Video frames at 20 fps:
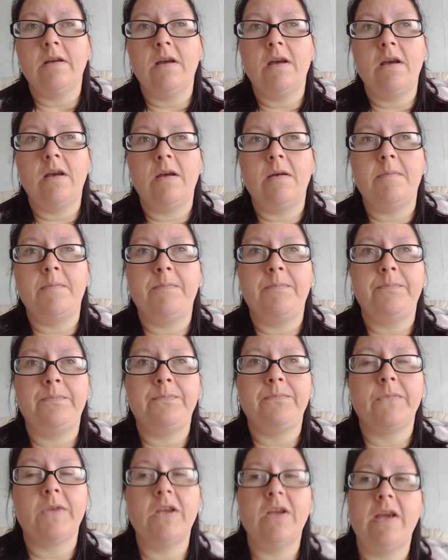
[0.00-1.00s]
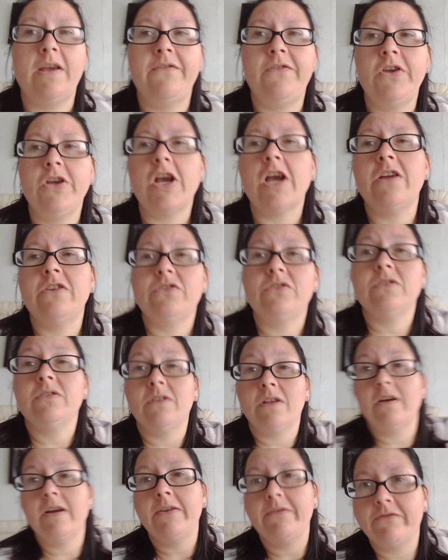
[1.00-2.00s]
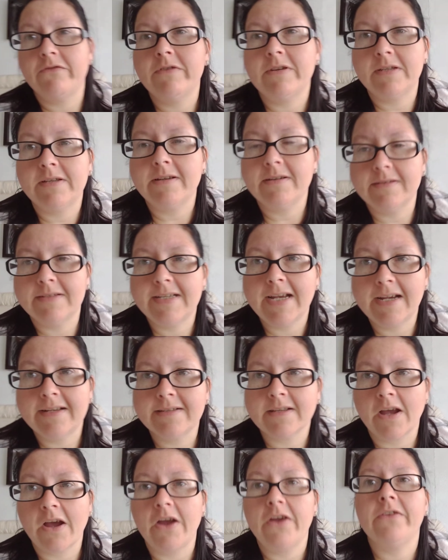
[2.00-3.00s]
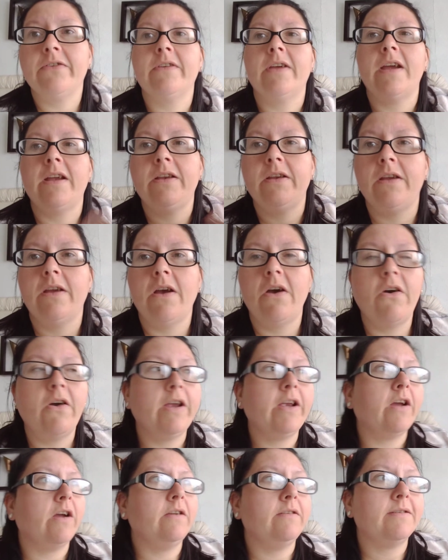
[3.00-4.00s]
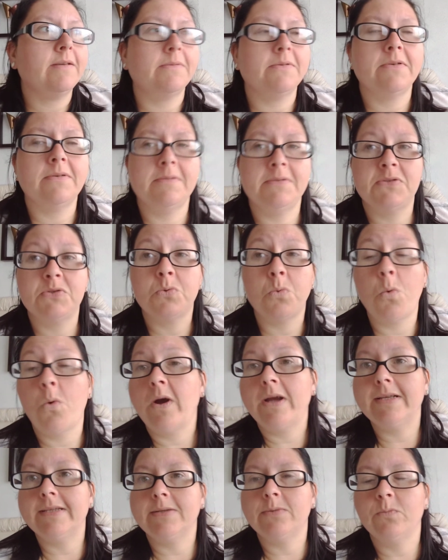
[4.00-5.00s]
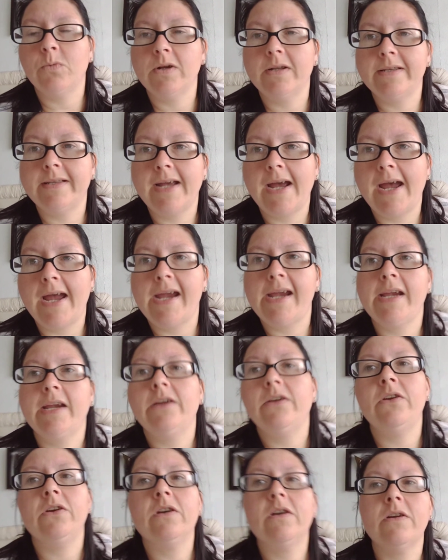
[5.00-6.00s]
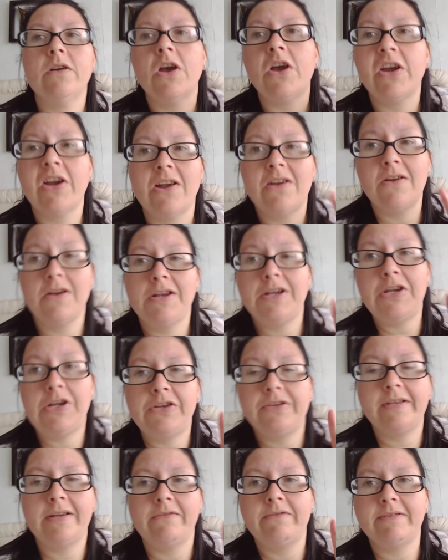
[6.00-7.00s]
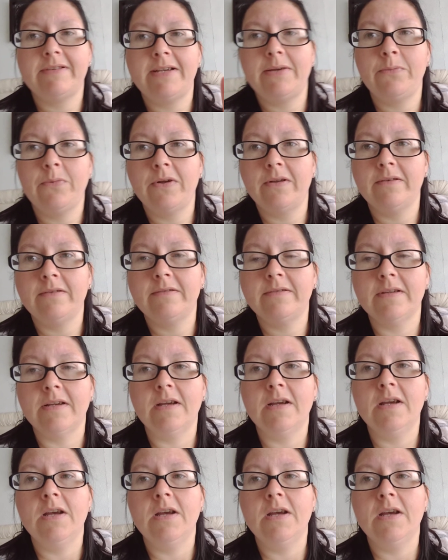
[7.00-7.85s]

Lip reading: If you go, like, for instance, Tesco's, and I go sometimes twice in one day, I can only use that receipt once.